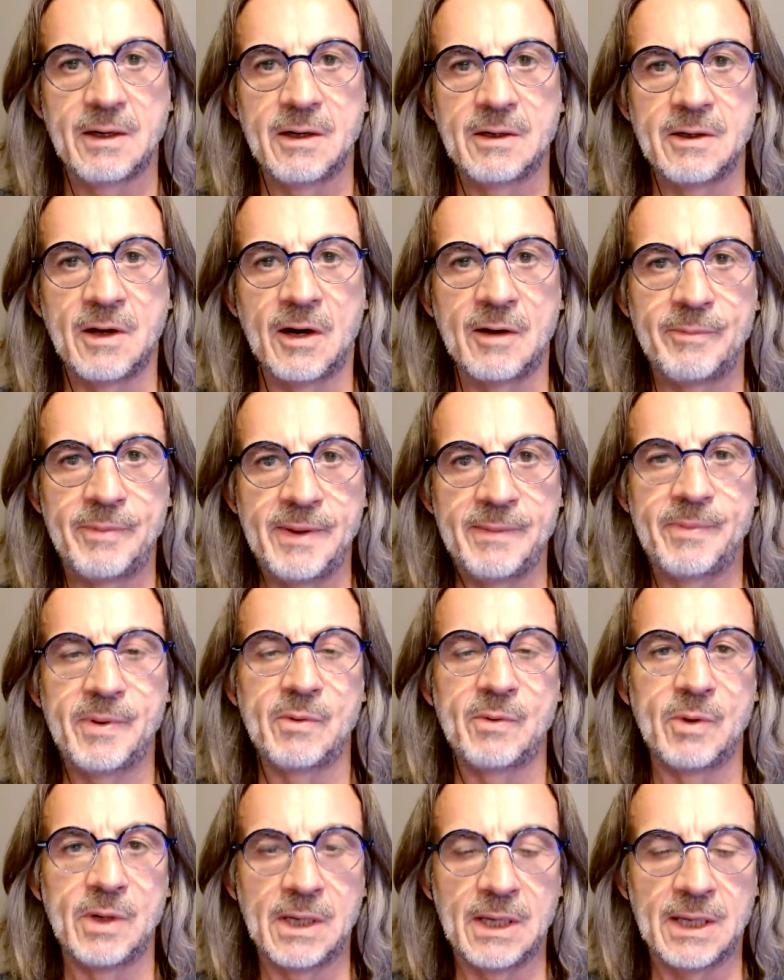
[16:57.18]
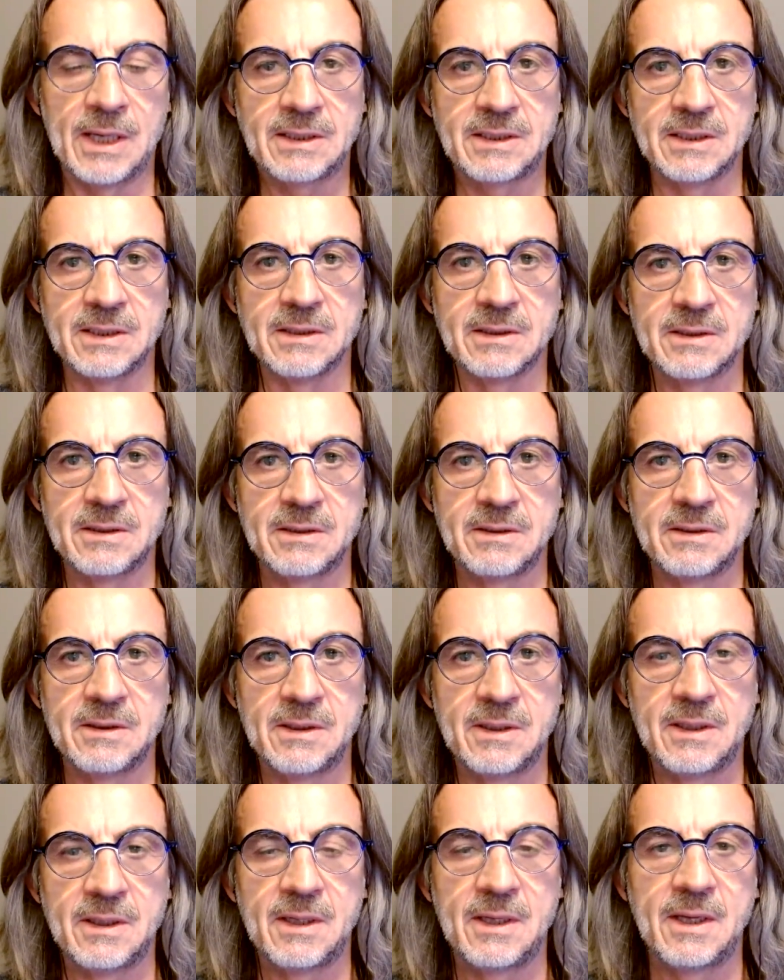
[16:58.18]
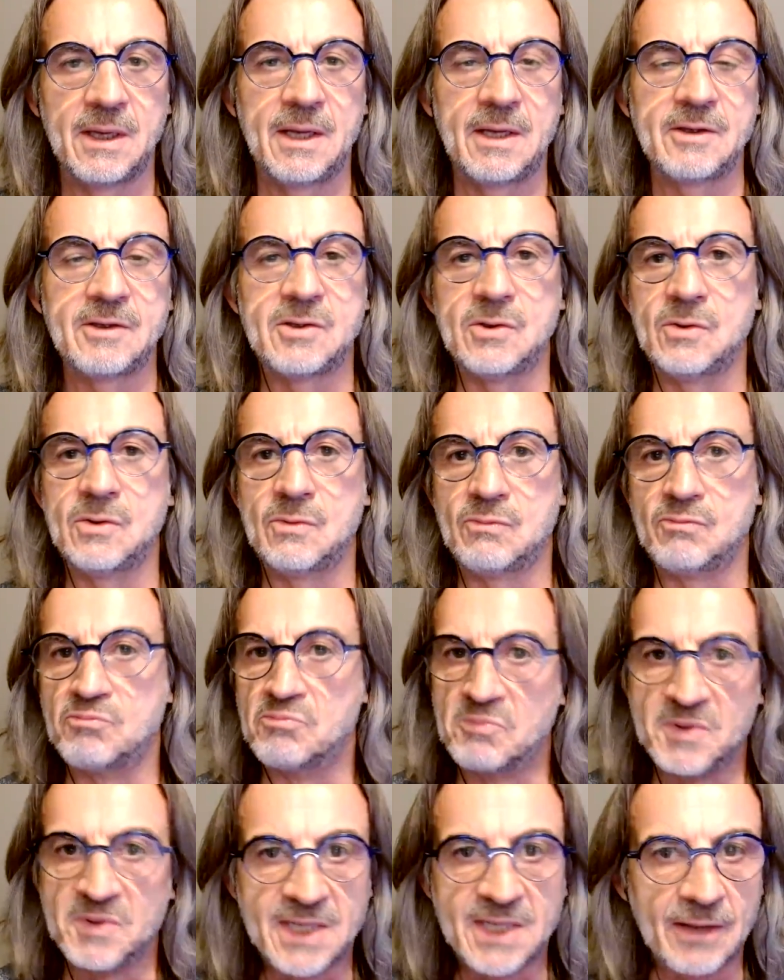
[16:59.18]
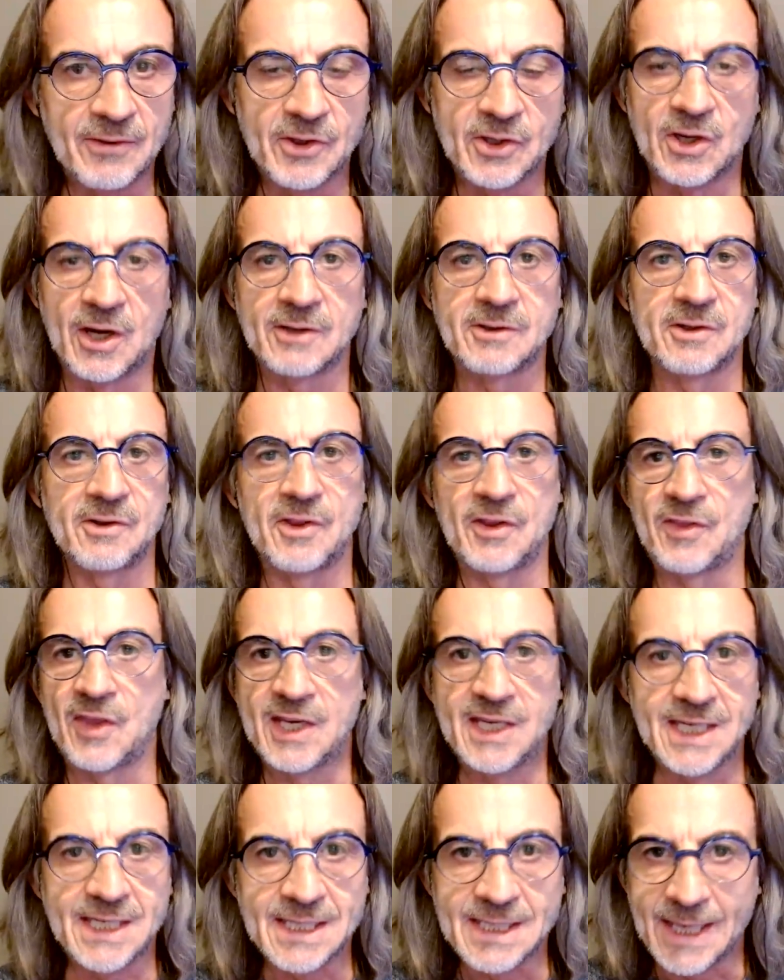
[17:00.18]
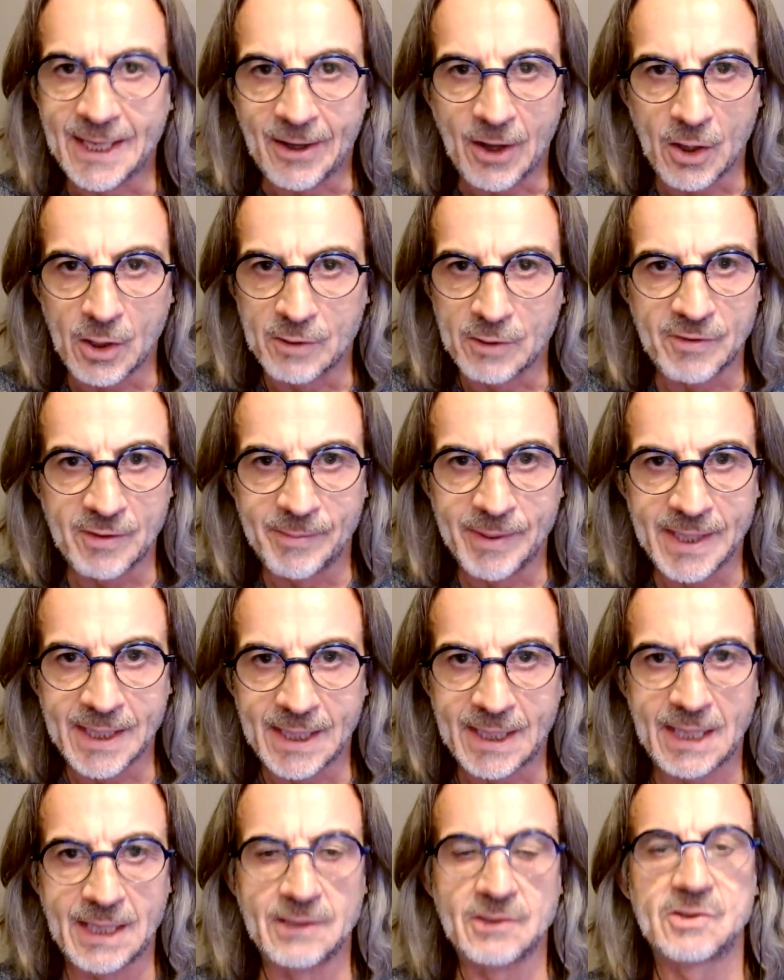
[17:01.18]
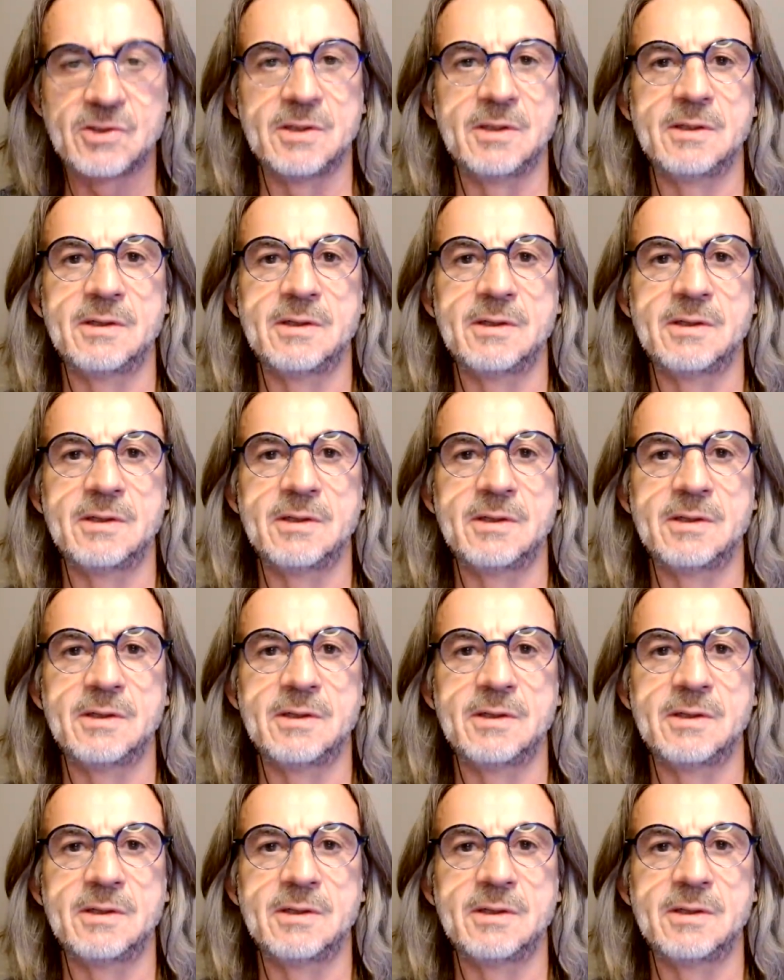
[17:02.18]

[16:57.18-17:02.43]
are people reluctant to tell the doctor that they didn't take all of the medication,